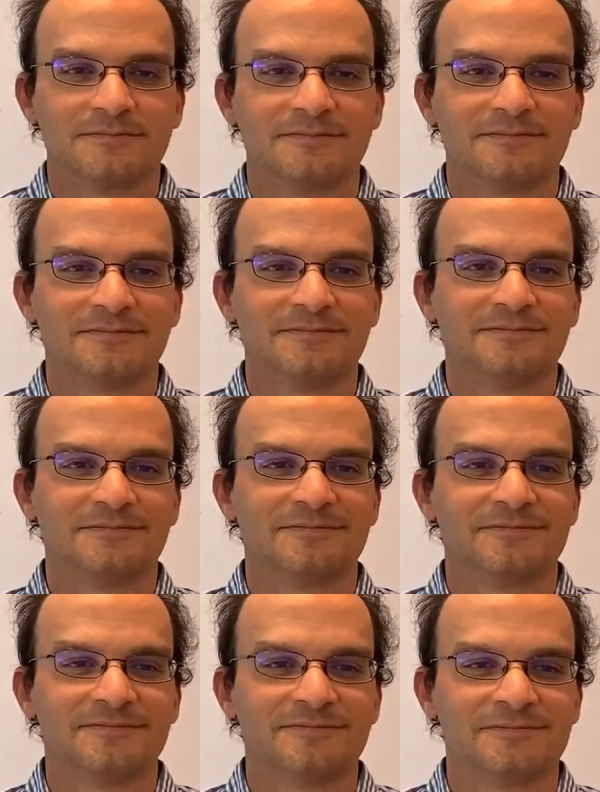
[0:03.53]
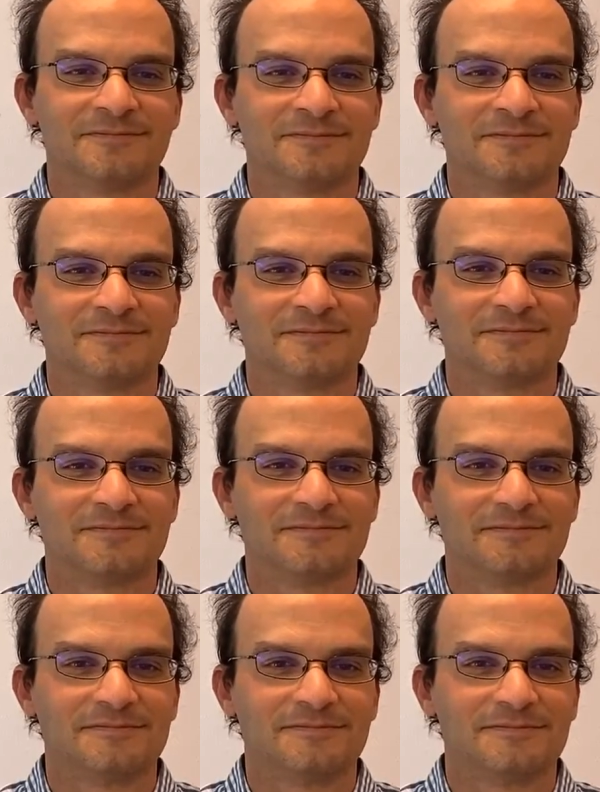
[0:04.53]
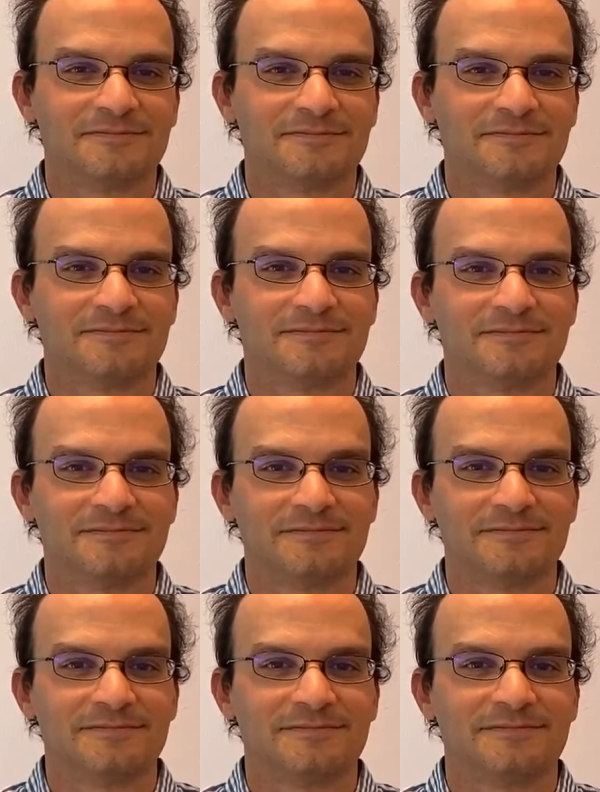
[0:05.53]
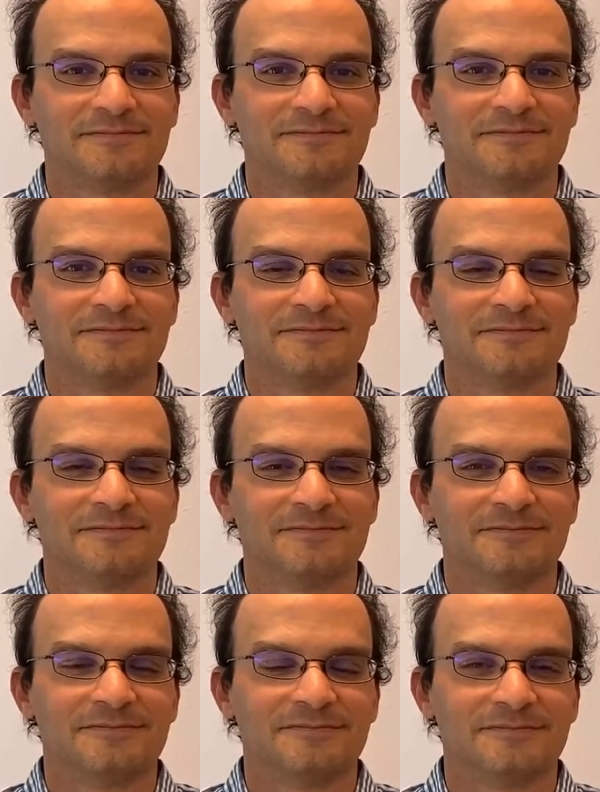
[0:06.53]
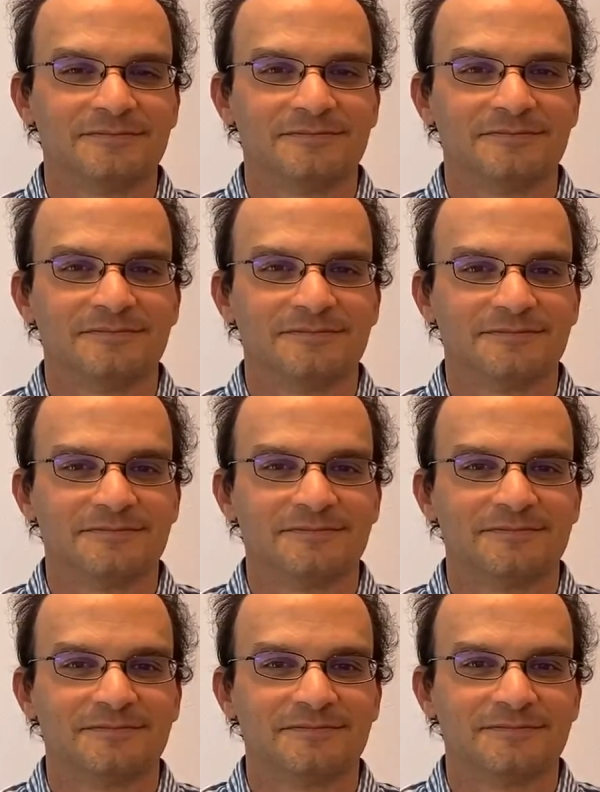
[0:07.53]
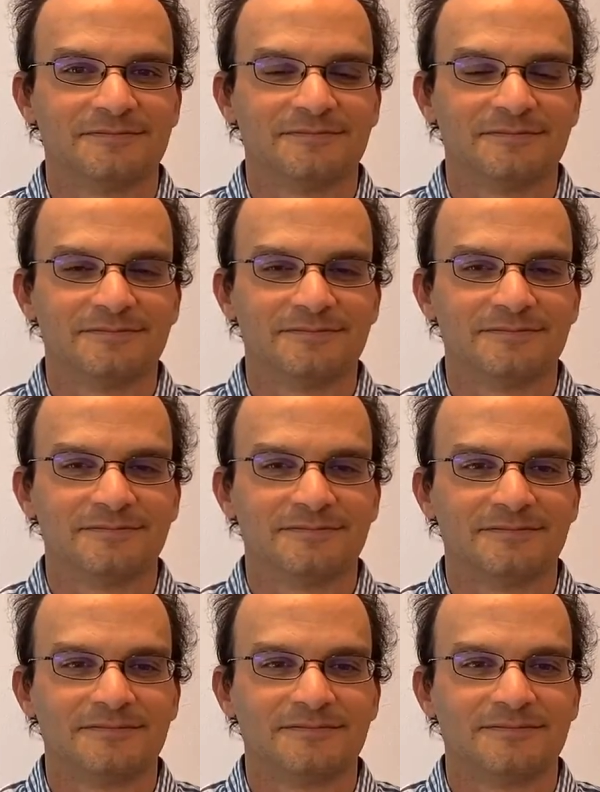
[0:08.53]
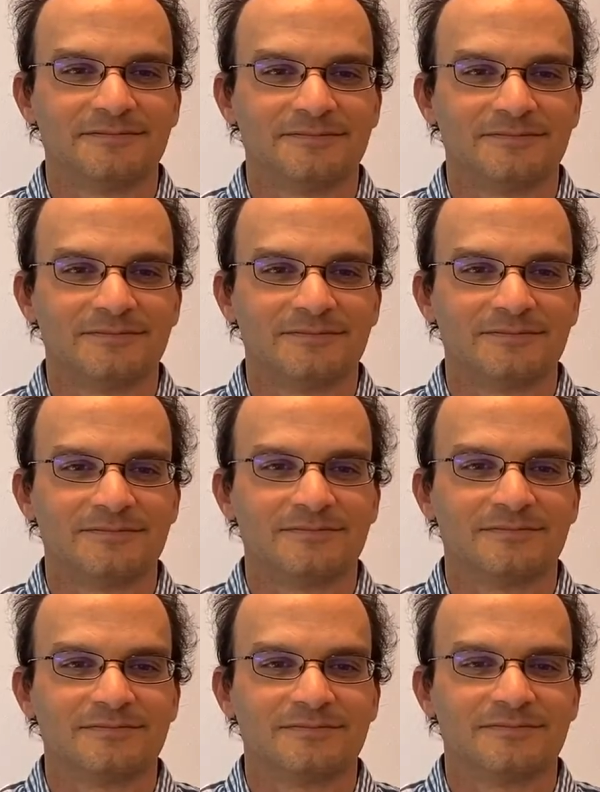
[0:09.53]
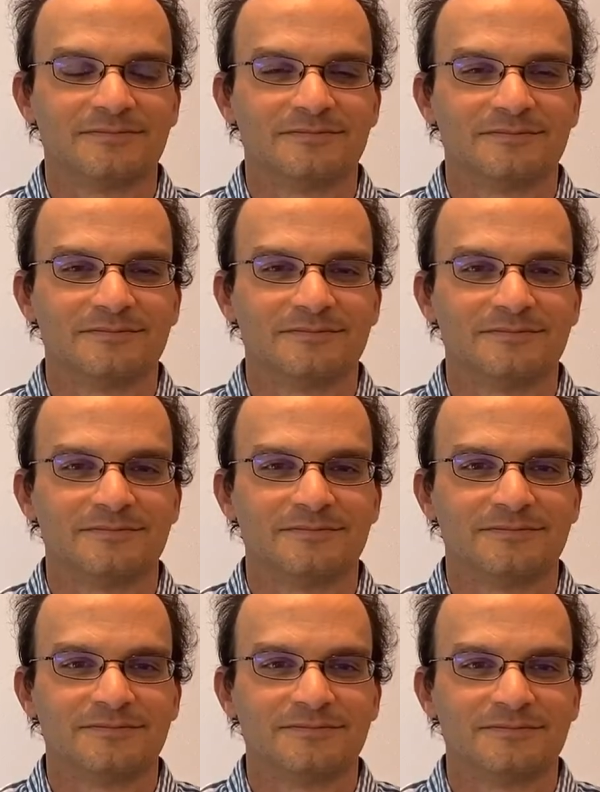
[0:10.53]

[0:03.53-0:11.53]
(silent)